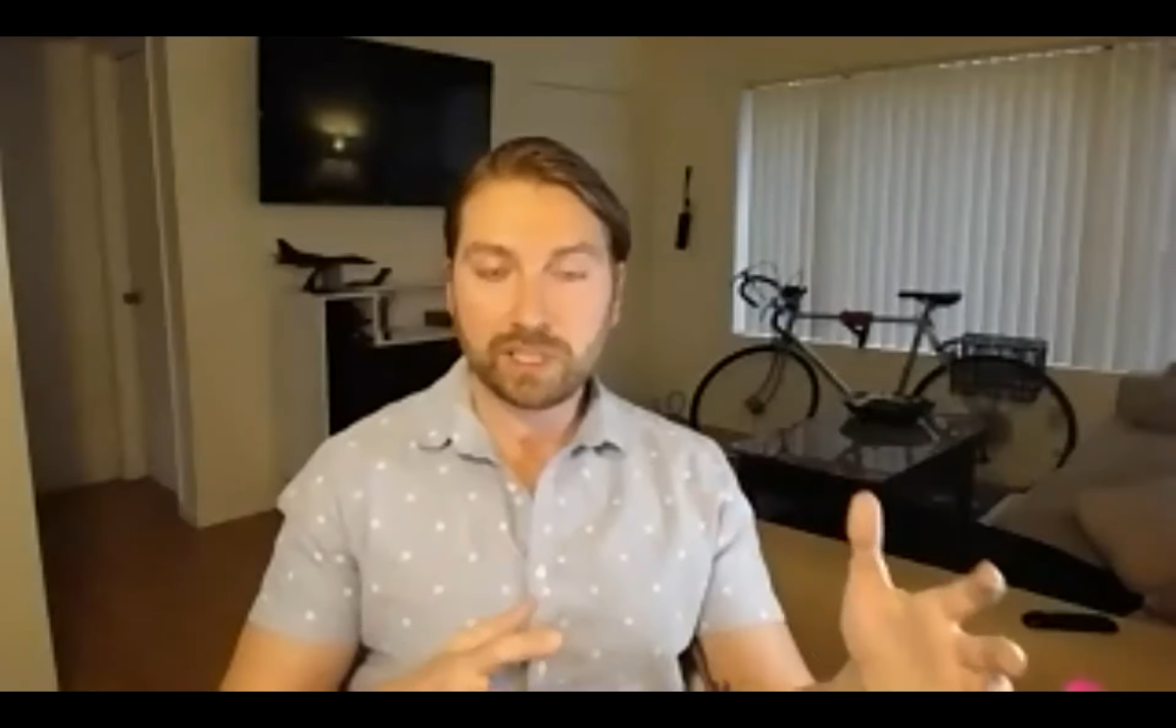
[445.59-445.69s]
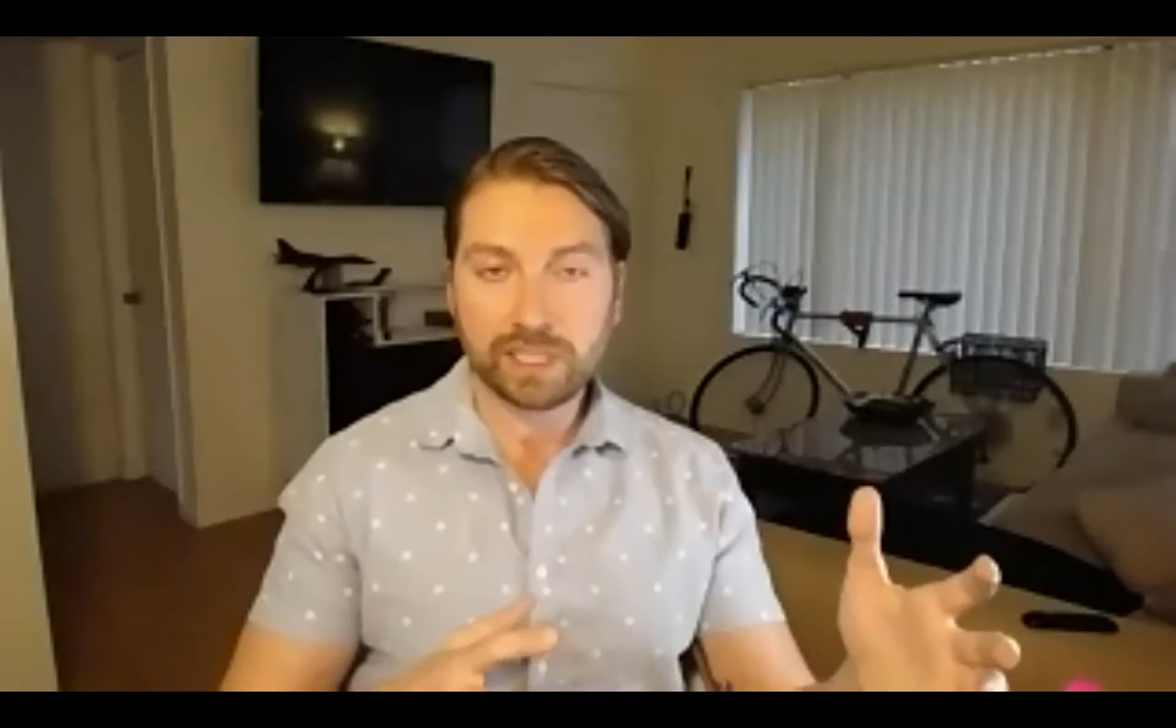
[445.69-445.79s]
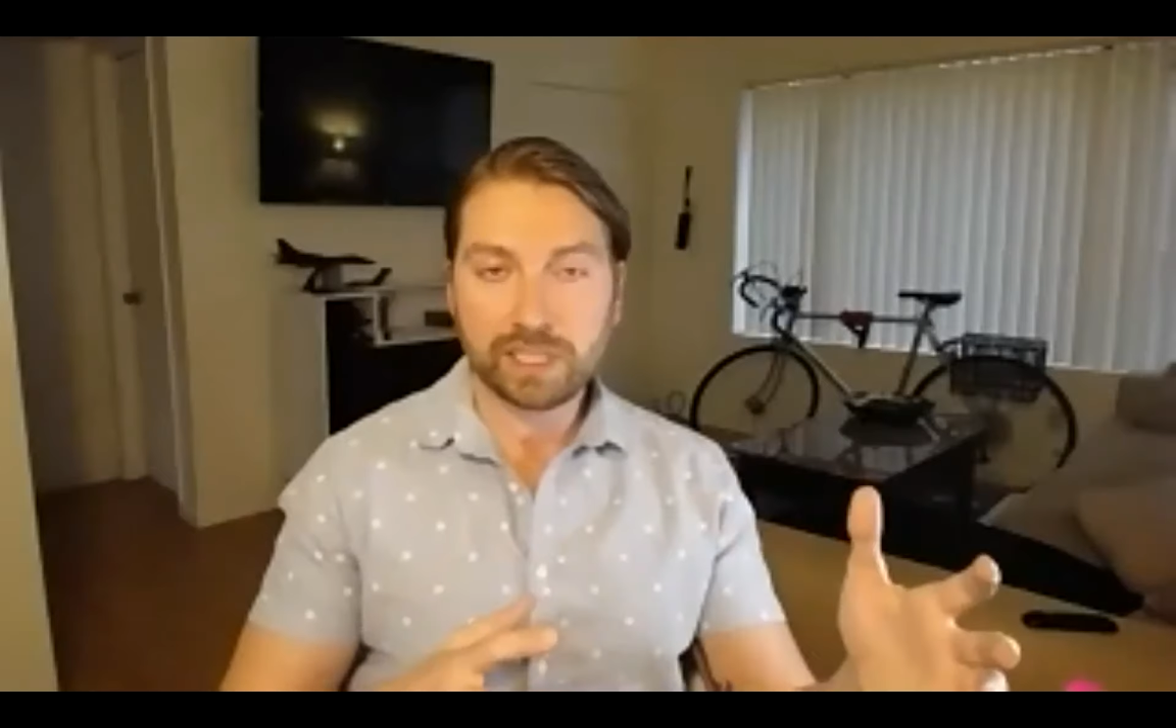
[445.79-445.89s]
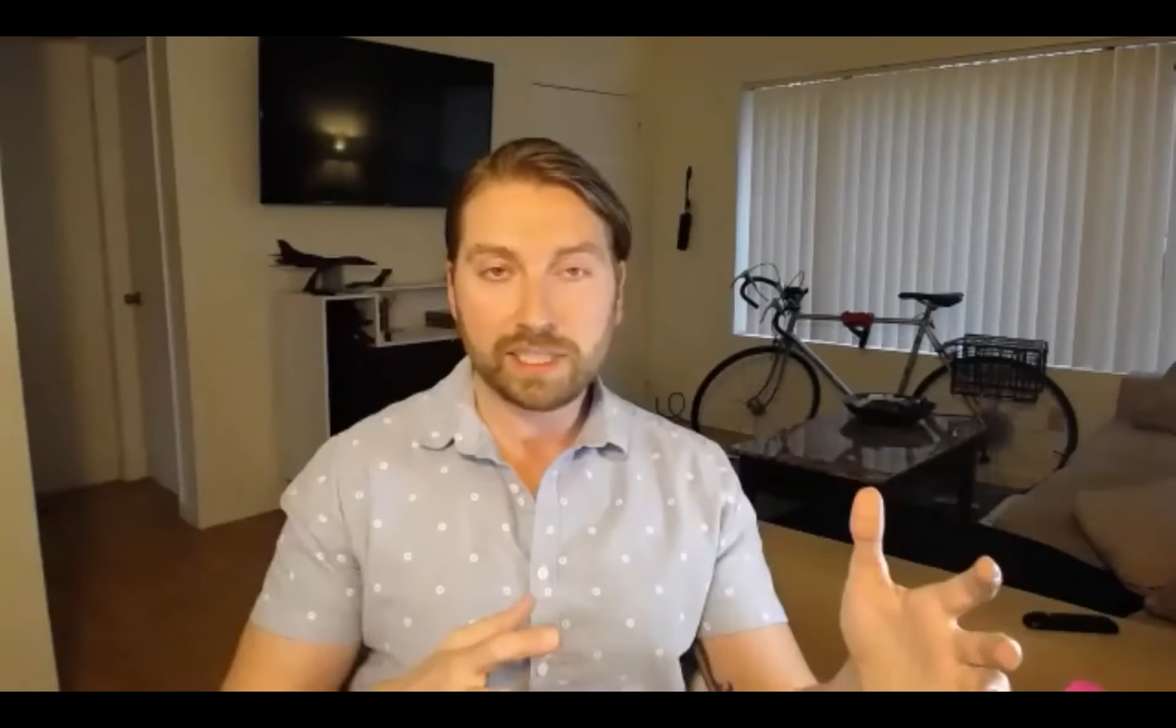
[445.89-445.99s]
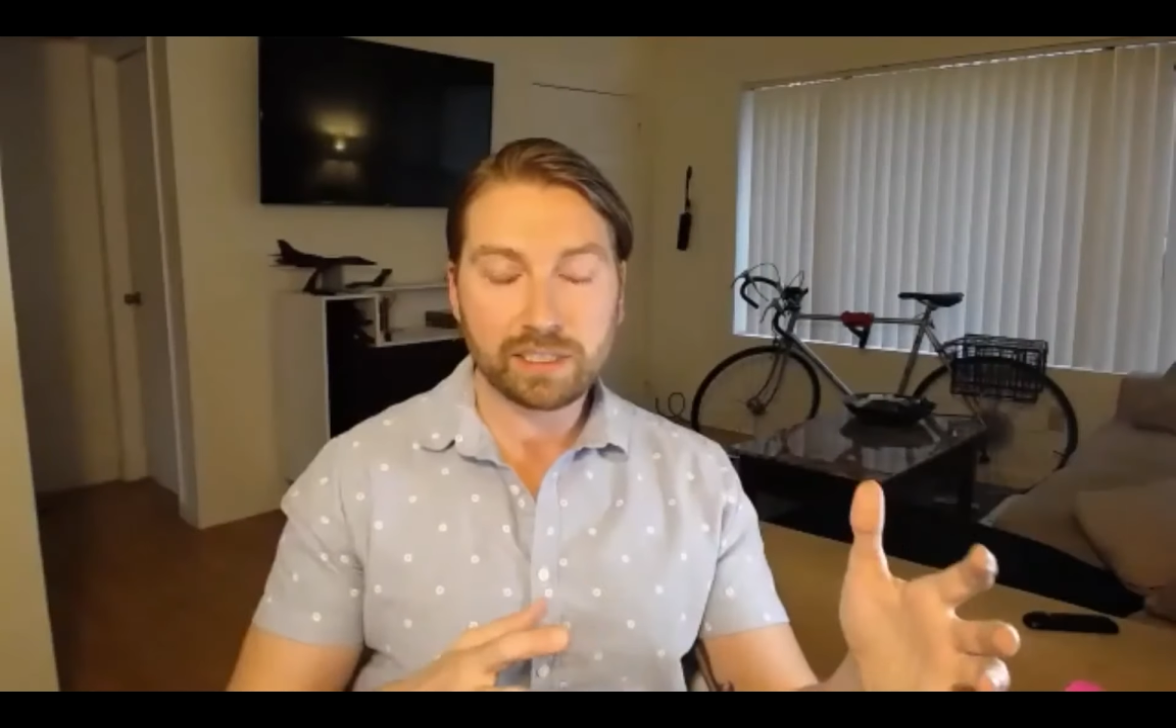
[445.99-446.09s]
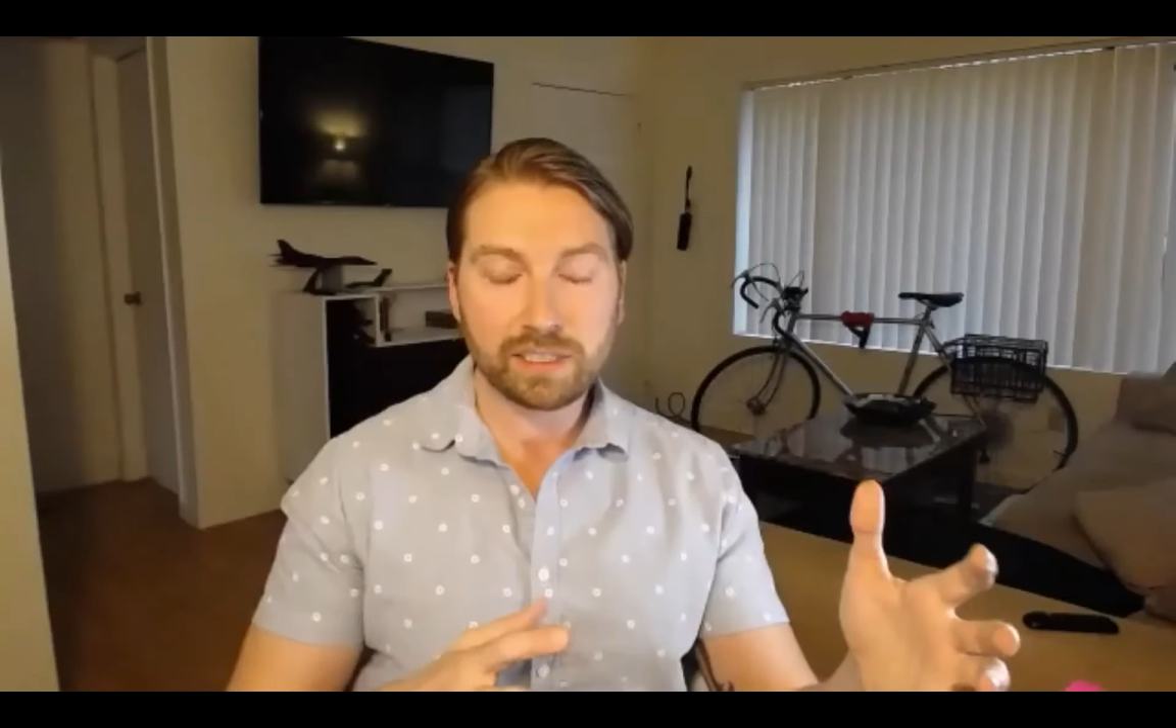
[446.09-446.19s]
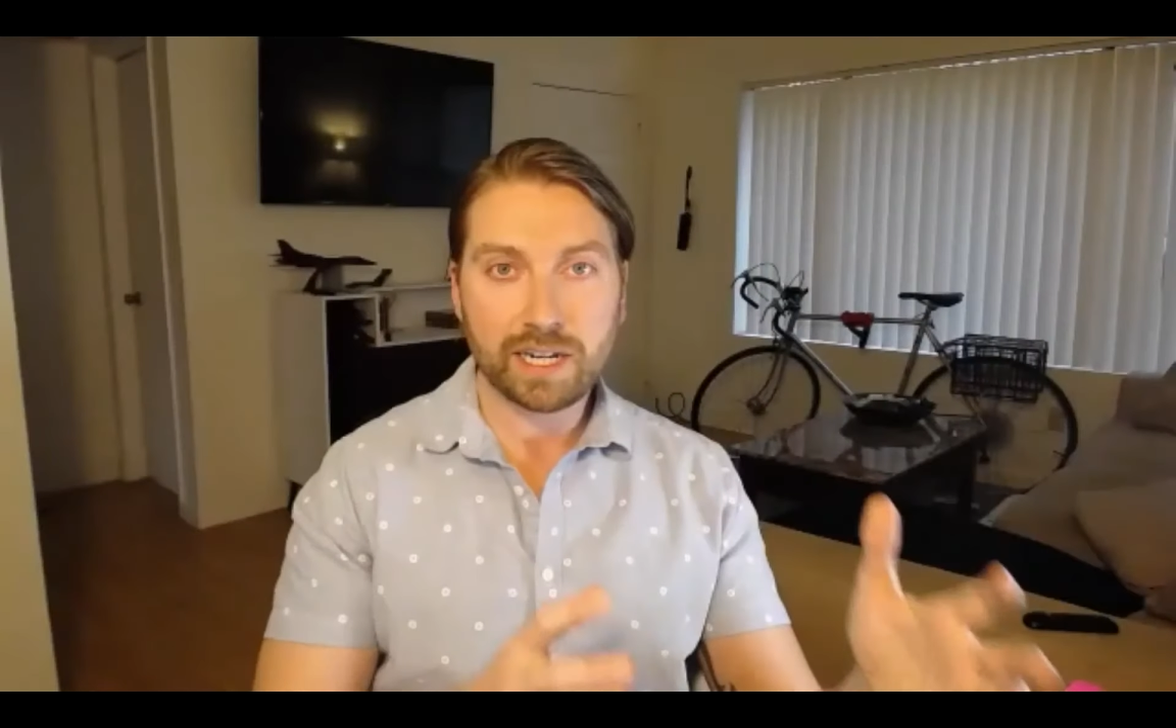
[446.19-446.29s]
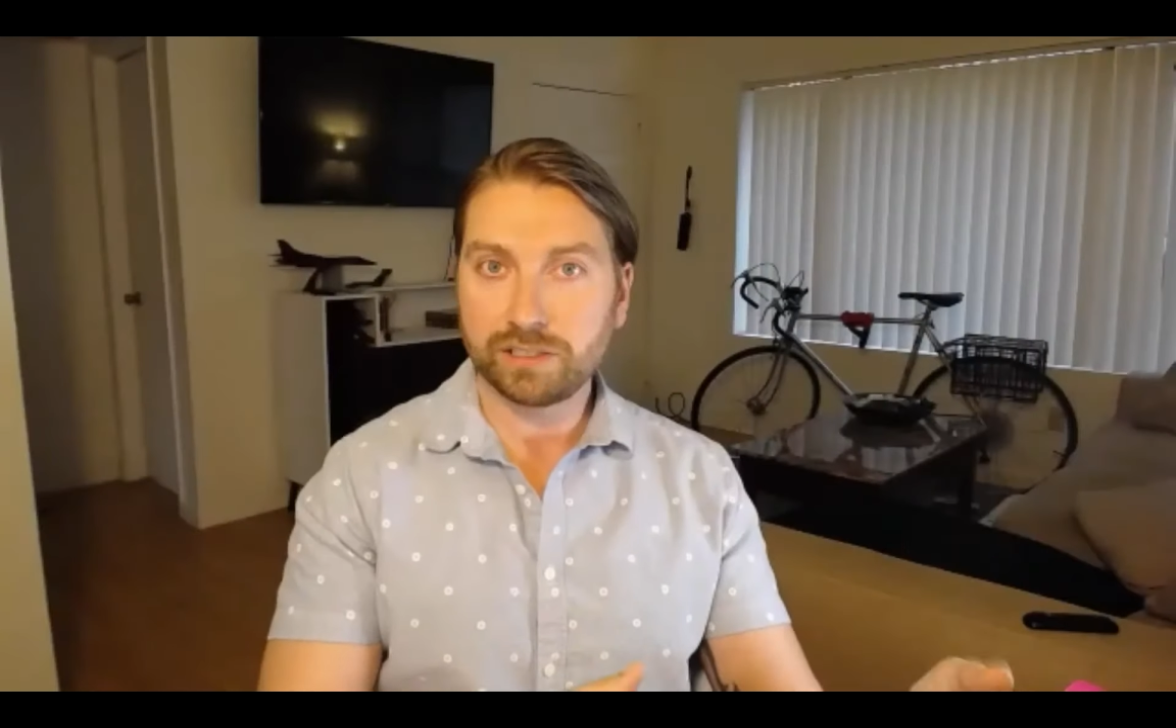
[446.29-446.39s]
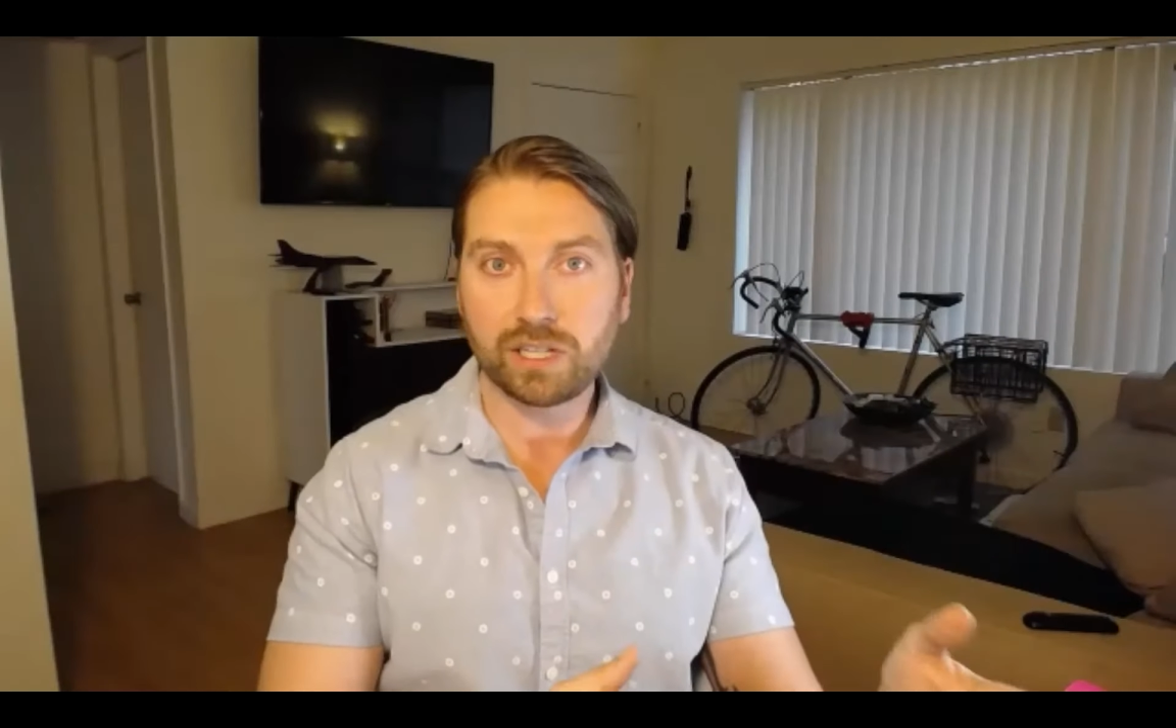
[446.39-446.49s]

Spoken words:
really easy to find.